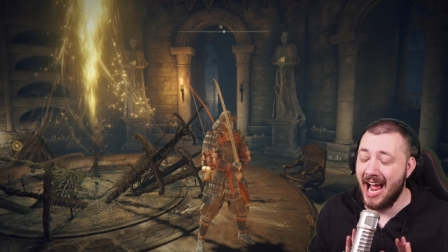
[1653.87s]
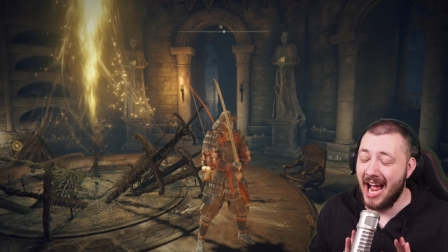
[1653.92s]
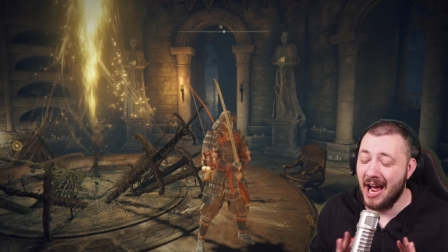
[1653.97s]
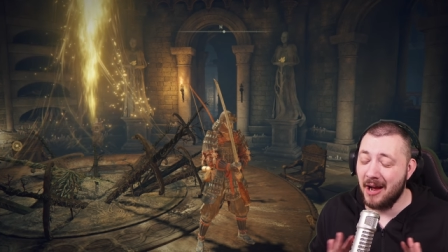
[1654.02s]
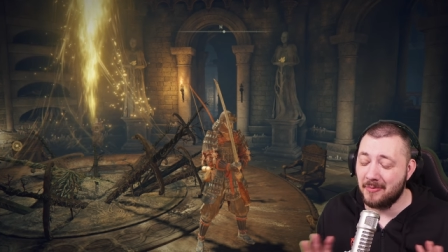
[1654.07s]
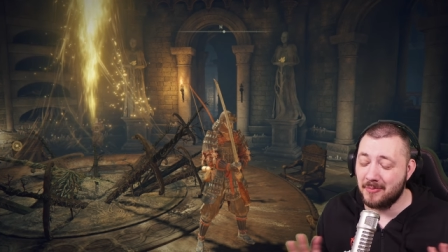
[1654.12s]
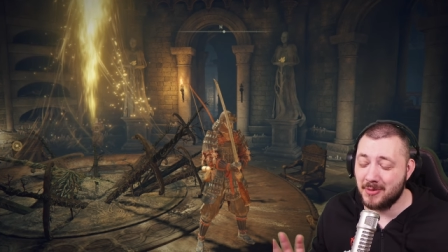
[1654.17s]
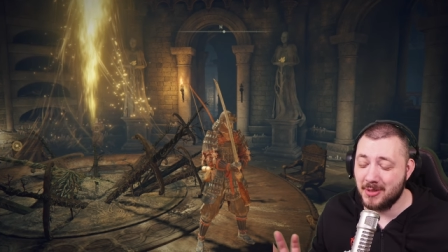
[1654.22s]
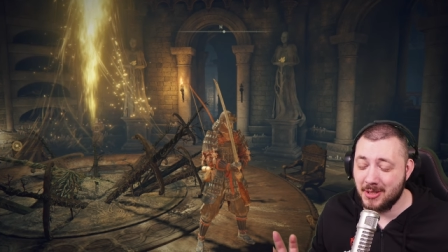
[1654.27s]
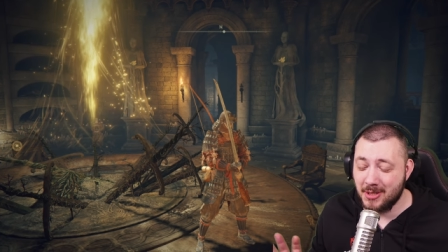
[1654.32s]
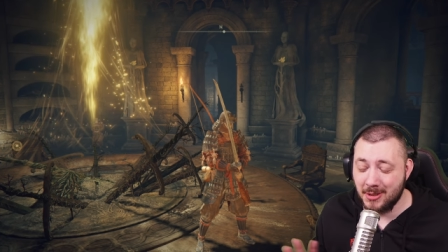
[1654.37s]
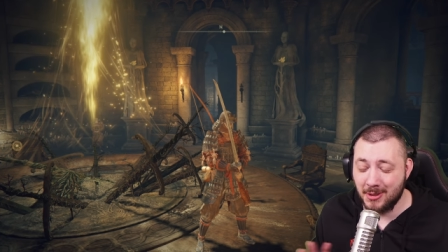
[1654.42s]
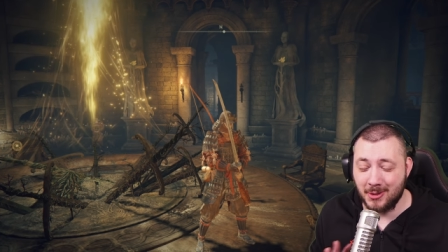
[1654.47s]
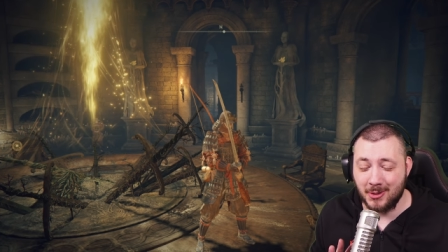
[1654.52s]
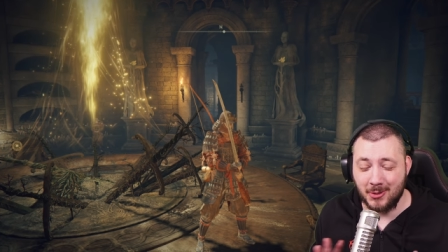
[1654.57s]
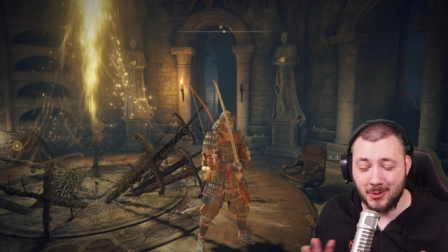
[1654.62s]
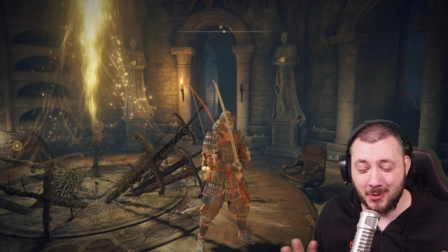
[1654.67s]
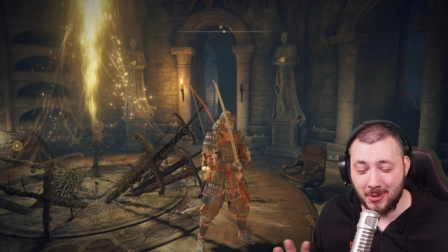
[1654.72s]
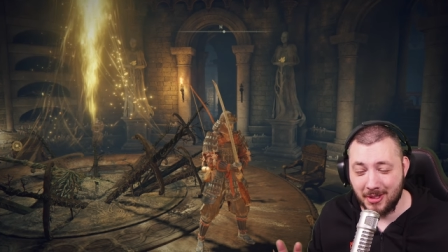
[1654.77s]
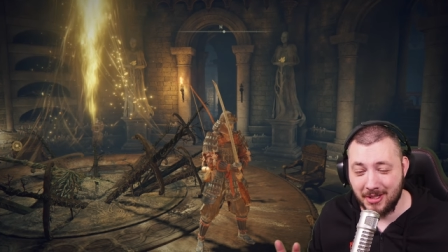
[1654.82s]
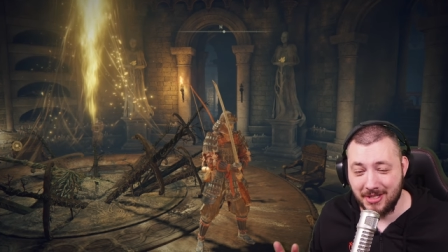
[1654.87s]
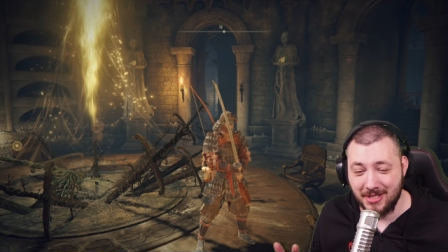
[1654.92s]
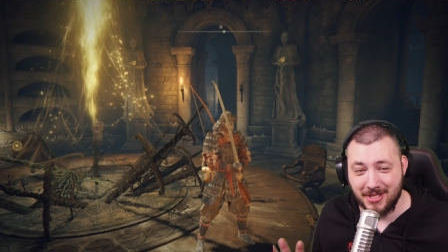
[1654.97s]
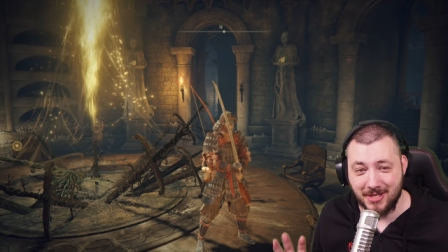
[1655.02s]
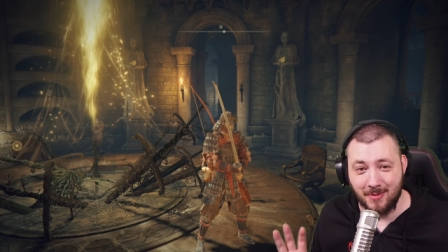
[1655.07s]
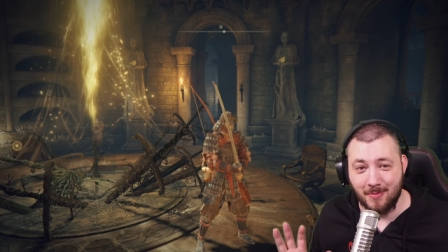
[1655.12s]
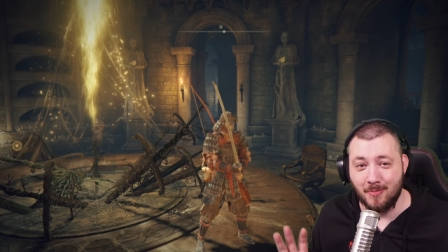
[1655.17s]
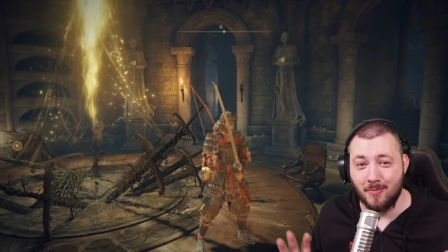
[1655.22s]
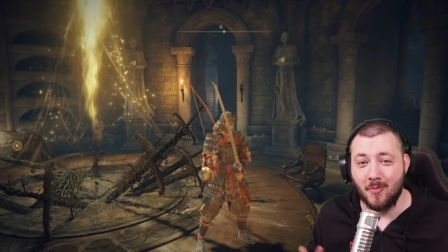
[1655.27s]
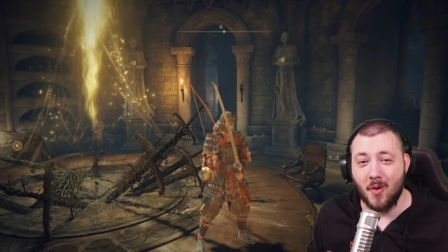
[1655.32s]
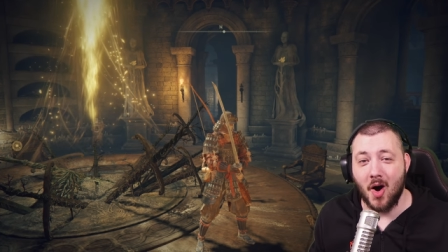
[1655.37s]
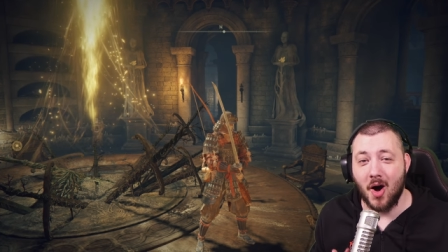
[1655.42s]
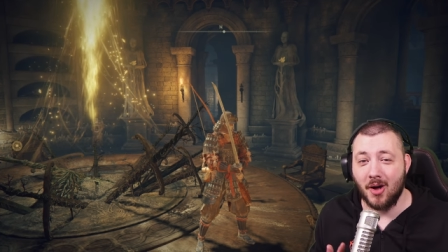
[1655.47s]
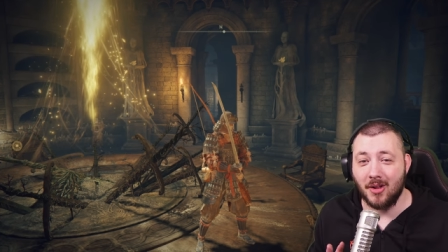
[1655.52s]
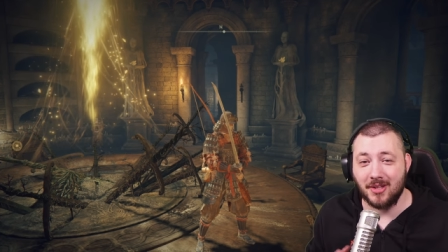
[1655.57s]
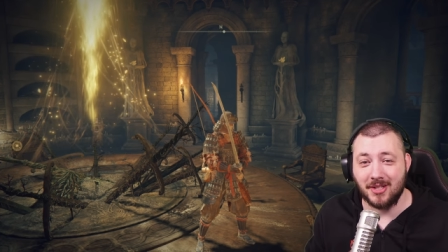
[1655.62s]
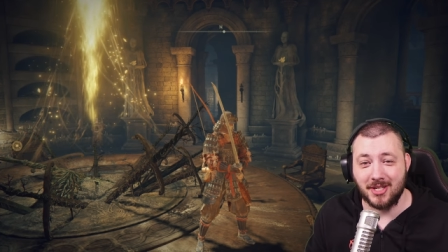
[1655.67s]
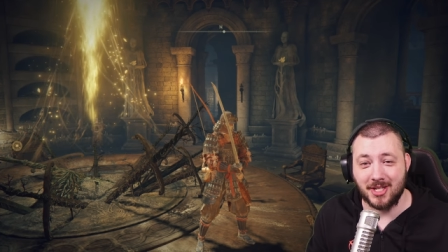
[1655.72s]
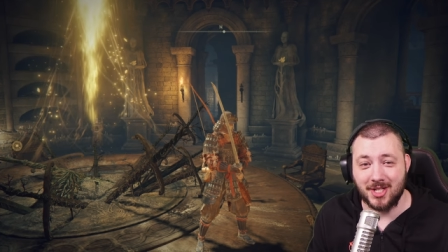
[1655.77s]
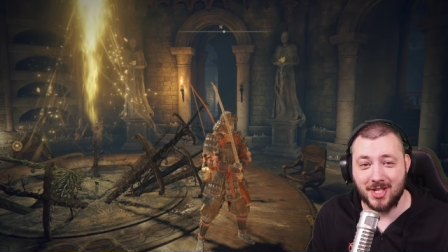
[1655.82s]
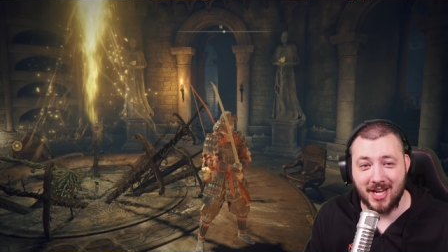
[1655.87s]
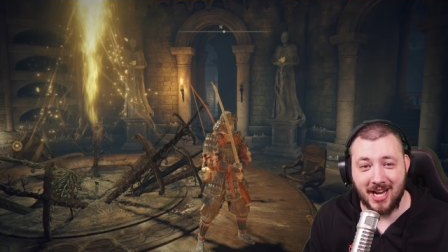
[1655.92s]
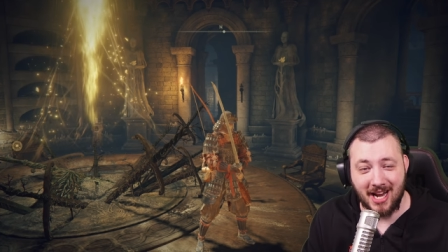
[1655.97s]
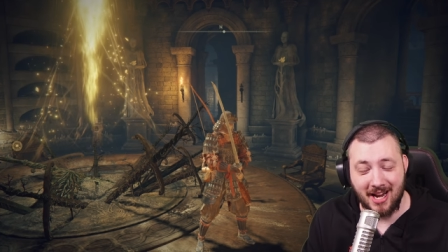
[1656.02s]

absolutely demolish